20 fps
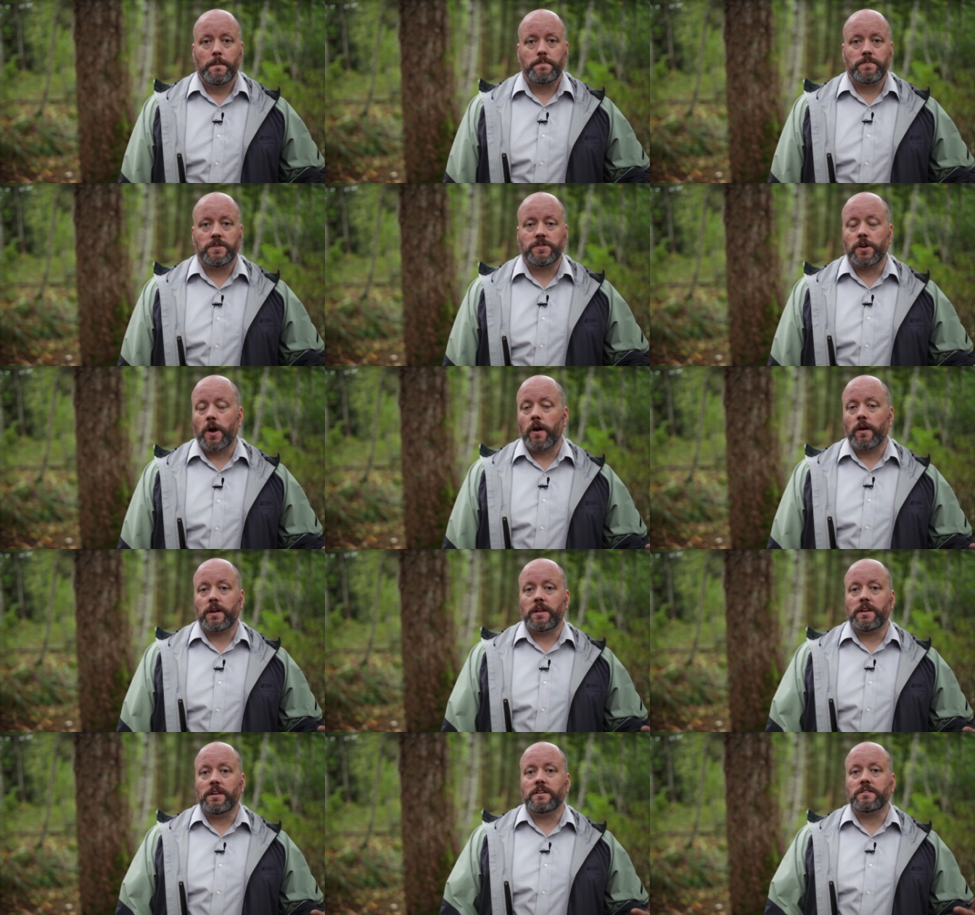the
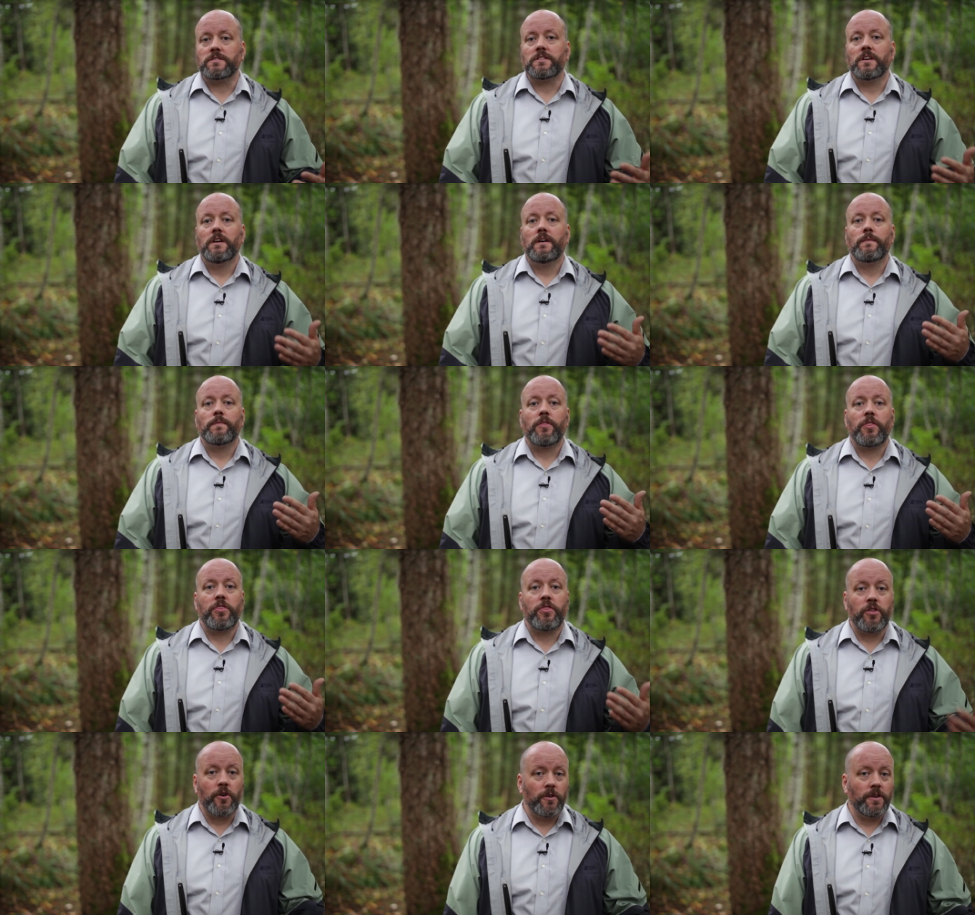target is
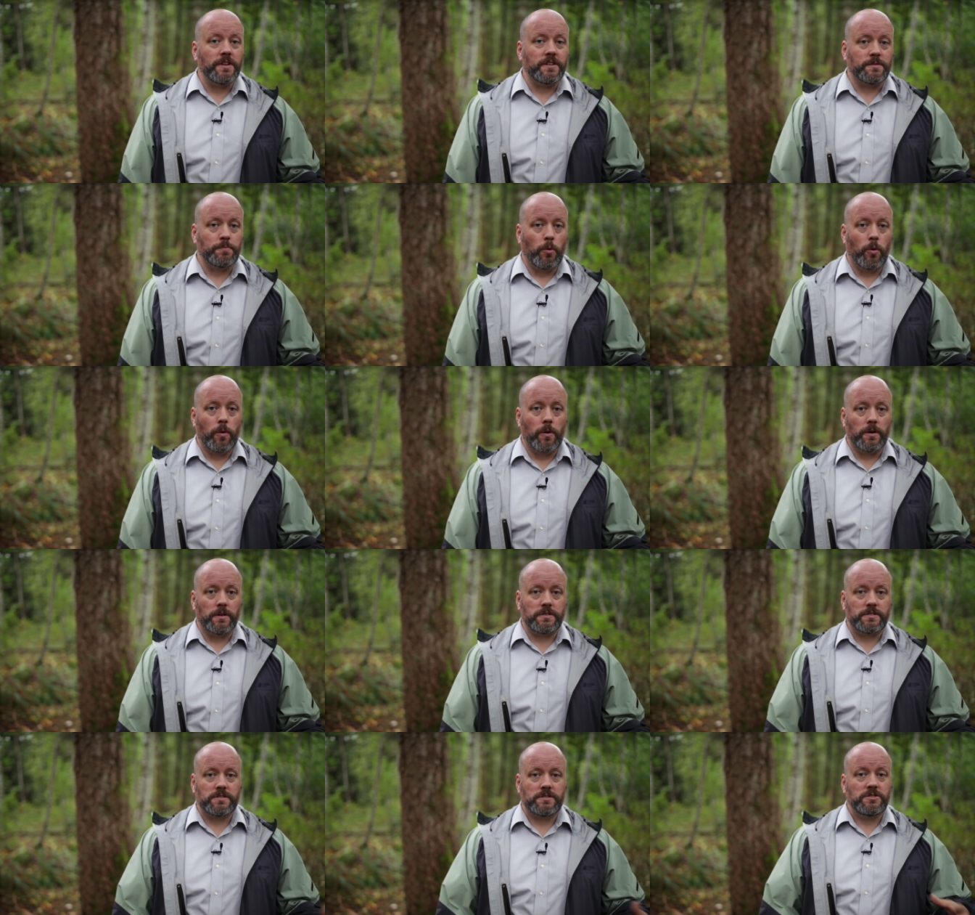thirty
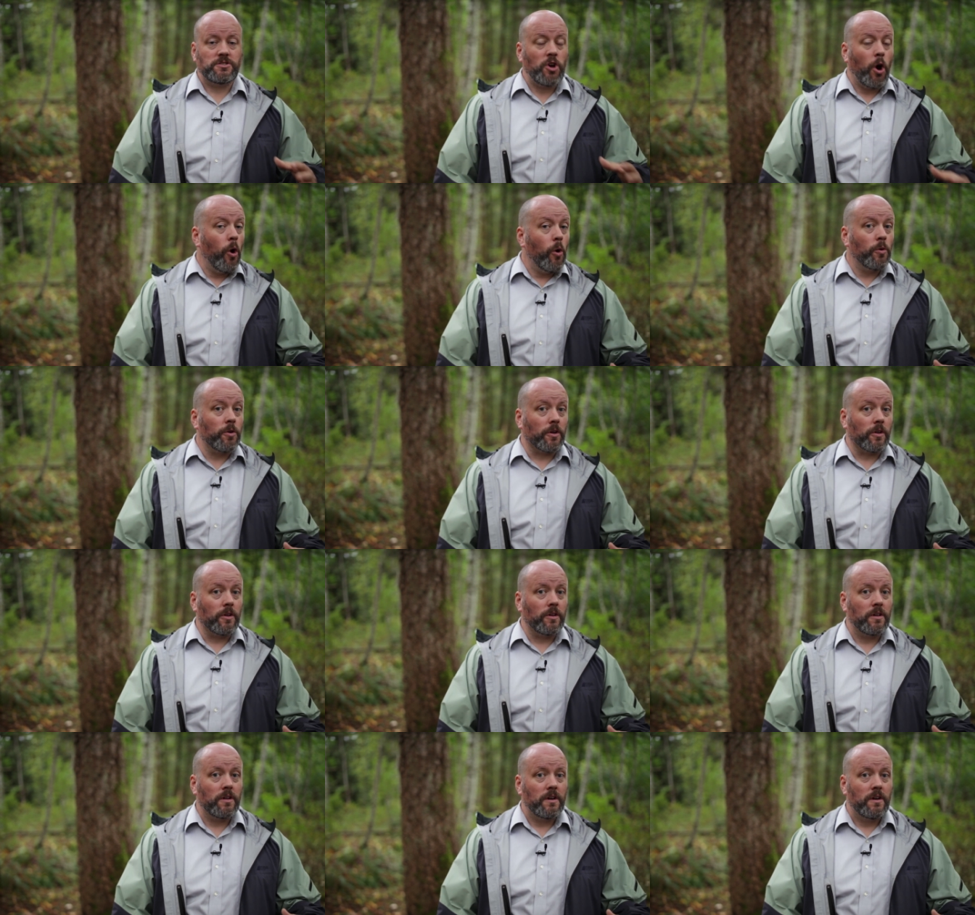spores
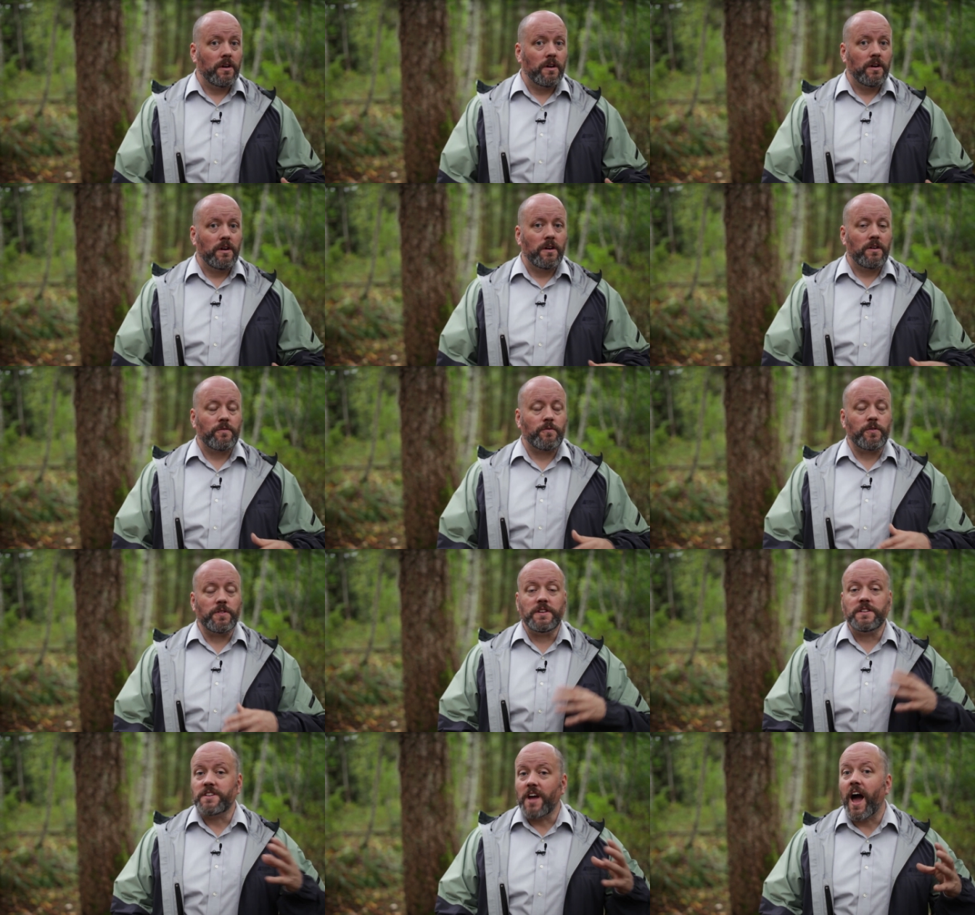total
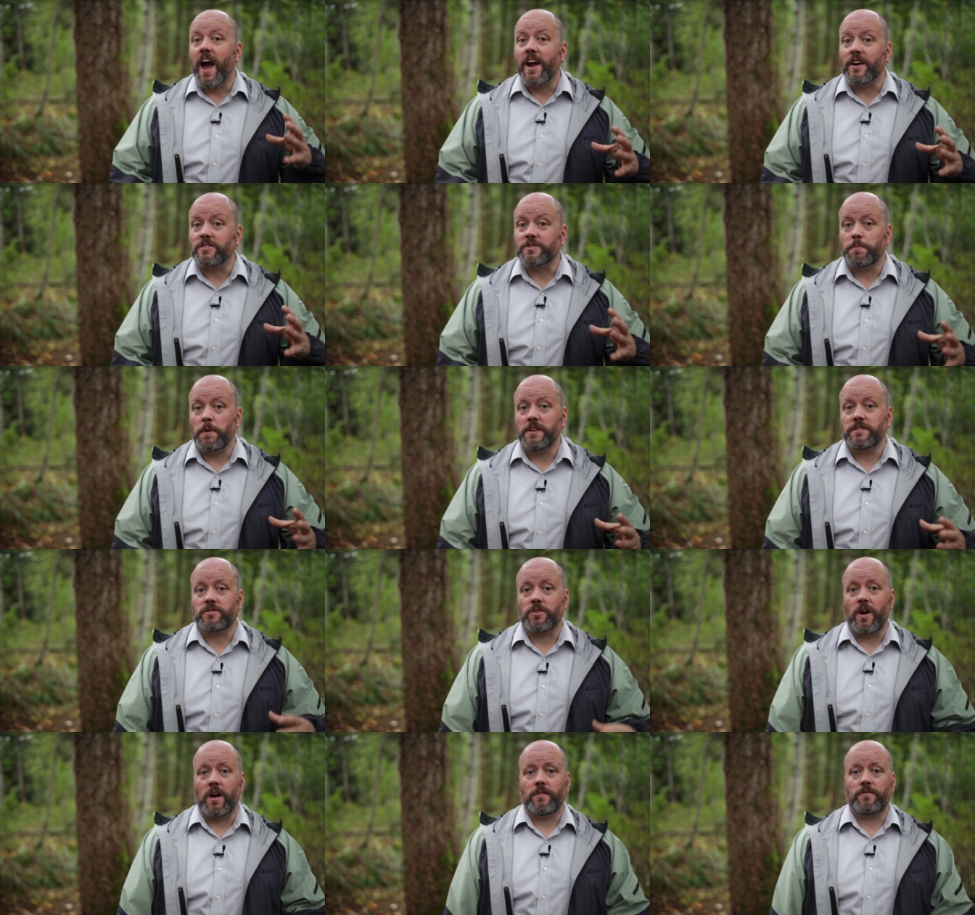for the entire
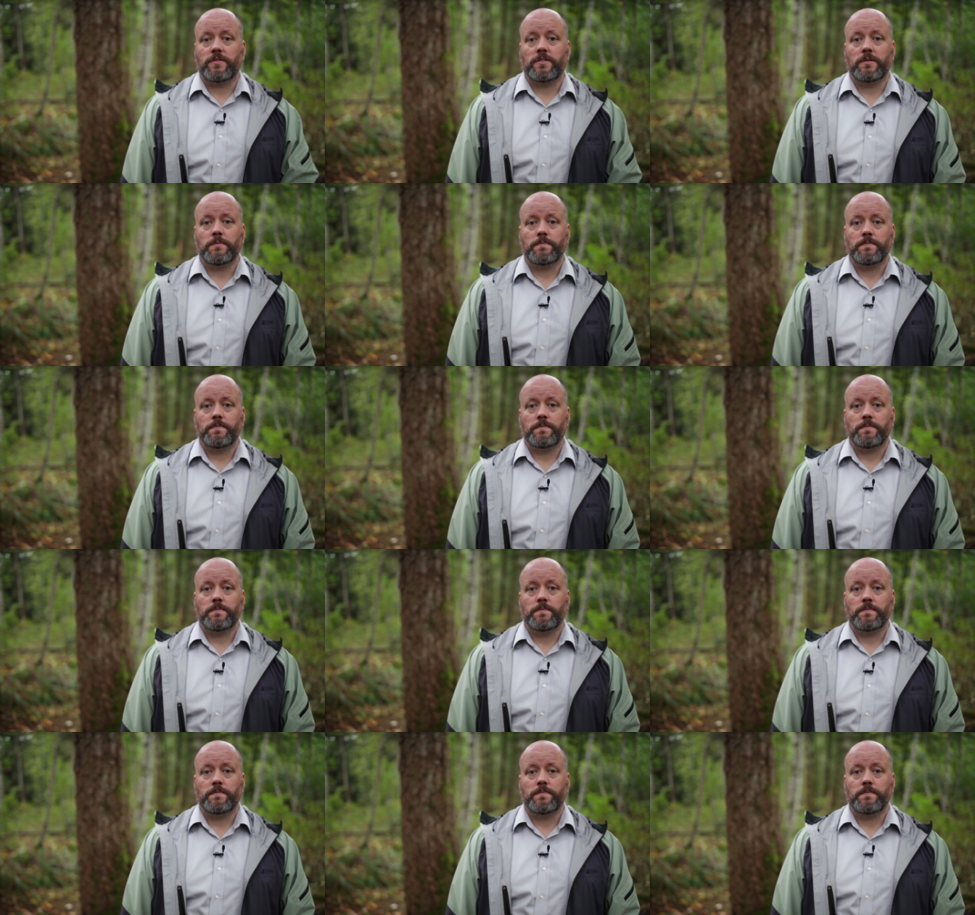spacecraft.